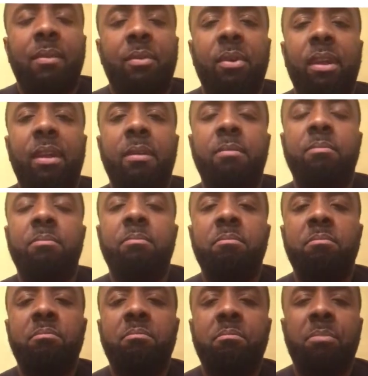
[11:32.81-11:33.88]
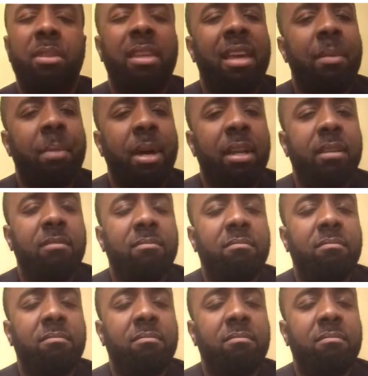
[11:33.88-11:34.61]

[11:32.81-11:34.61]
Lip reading: grand. But think about it.